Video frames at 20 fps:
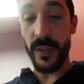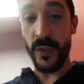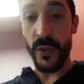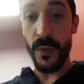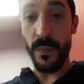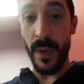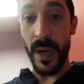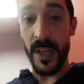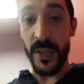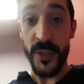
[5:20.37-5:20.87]

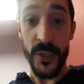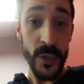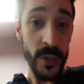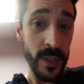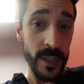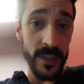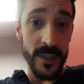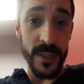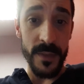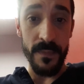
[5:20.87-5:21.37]
to my
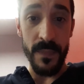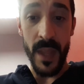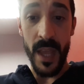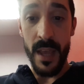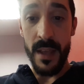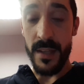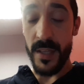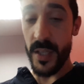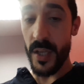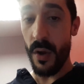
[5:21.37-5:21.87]
students.
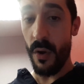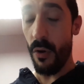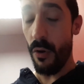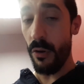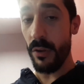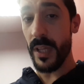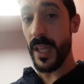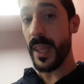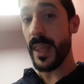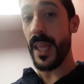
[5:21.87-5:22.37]
So
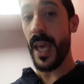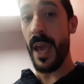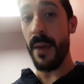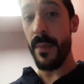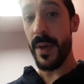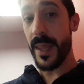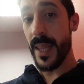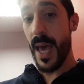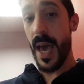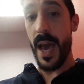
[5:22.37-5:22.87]
only
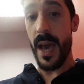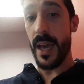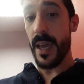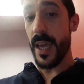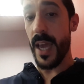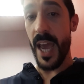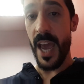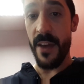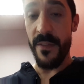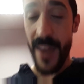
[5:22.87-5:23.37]
them and
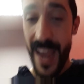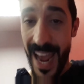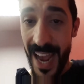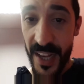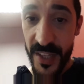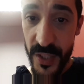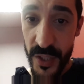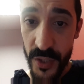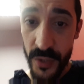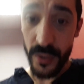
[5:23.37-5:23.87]
I have
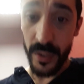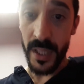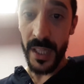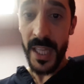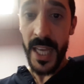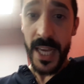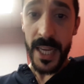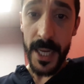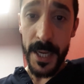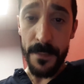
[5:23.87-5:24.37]
access to the
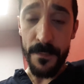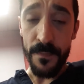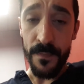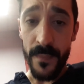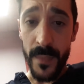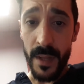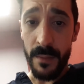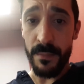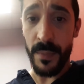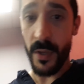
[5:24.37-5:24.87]
link,
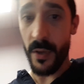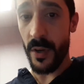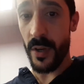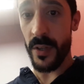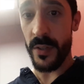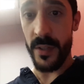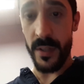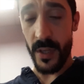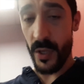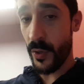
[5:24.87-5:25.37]

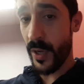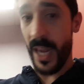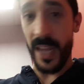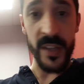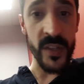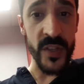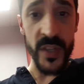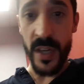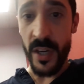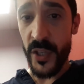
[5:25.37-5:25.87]
because you
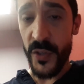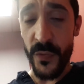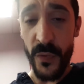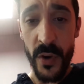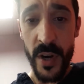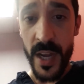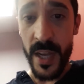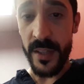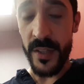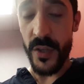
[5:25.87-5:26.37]
can't search
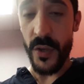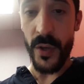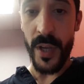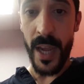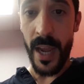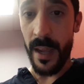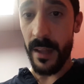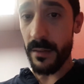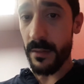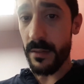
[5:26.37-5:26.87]
for it, you
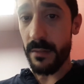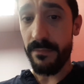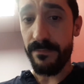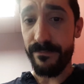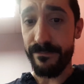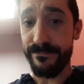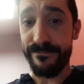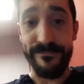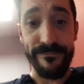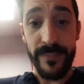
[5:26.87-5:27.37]
can't,
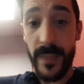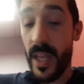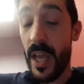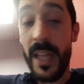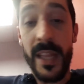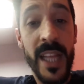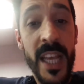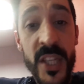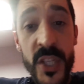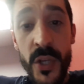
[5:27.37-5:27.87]

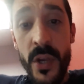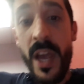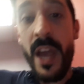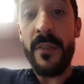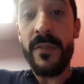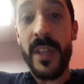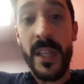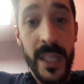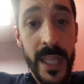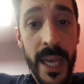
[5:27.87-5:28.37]
unless you
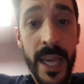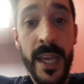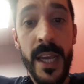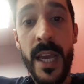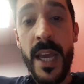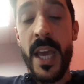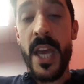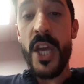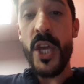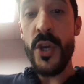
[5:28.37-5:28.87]
have the link,
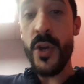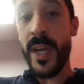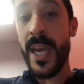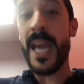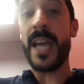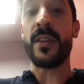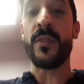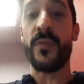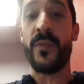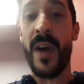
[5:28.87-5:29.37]
you
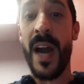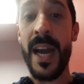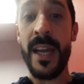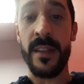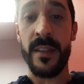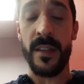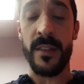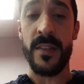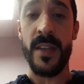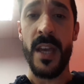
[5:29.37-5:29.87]
can't
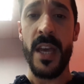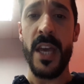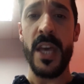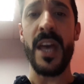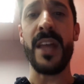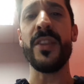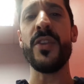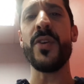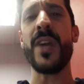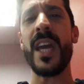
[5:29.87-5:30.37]
find it.
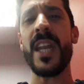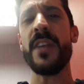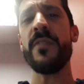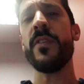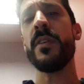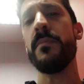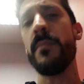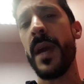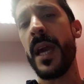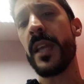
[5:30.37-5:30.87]
And you can
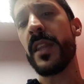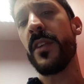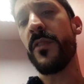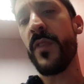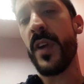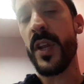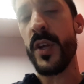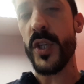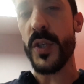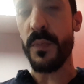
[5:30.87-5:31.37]
even make the
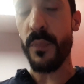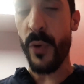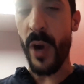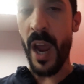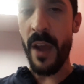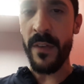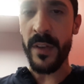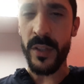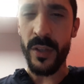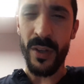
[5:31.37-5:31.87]
videos
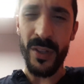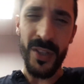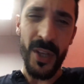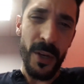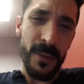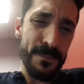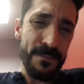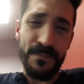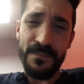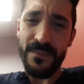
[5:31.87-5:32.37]
private,
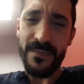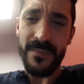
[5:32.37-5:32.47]
although